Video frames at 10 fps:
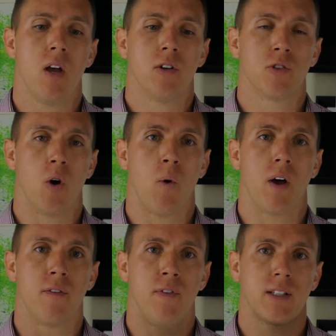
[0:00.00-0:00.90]
So
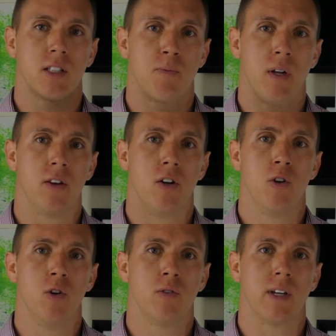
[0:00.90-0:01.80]
while the VIX has been in the
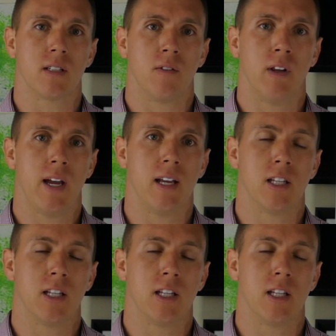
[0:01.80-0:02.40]
news as of late,